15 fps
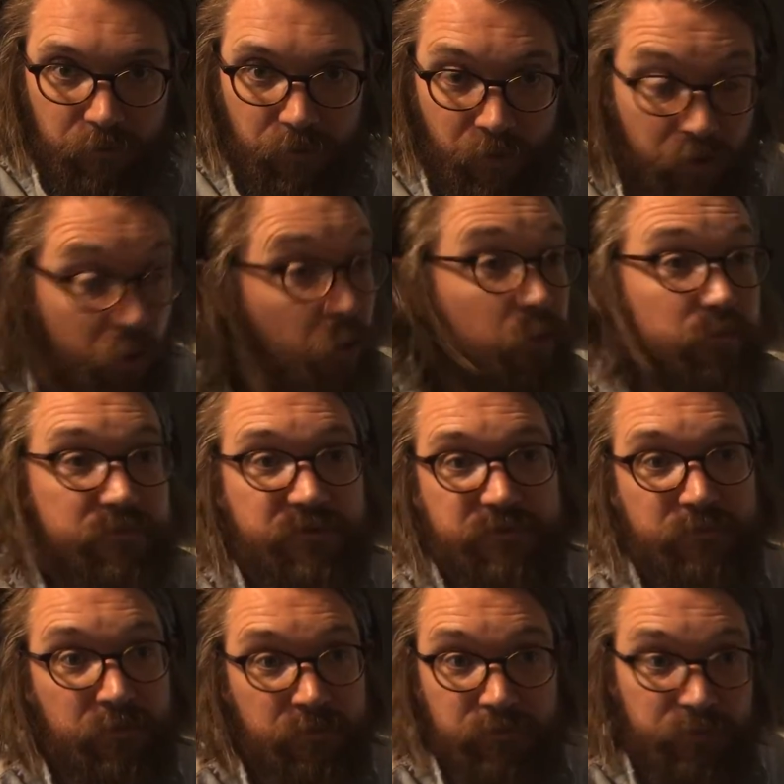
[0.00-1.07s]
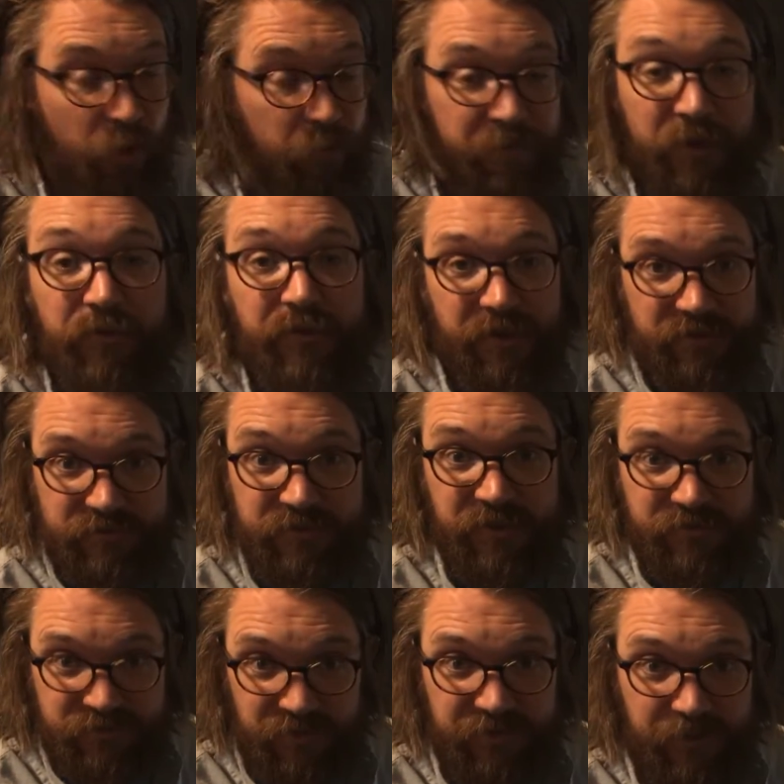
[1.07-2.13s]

our homes, our buildings, things like